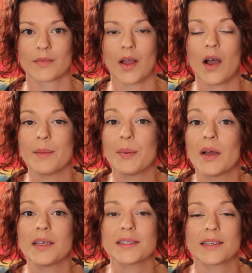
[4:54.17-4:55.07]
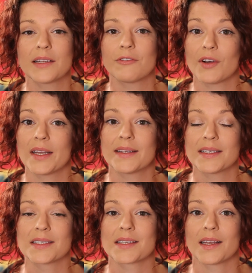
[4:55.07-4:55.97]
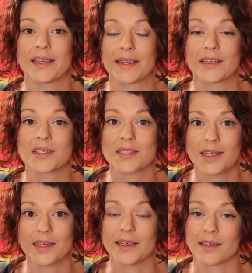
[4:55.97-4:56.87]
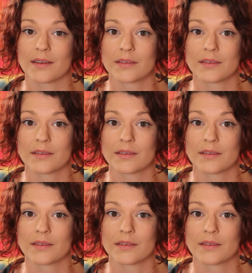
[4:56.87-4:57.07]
I personally find this slightly concerning,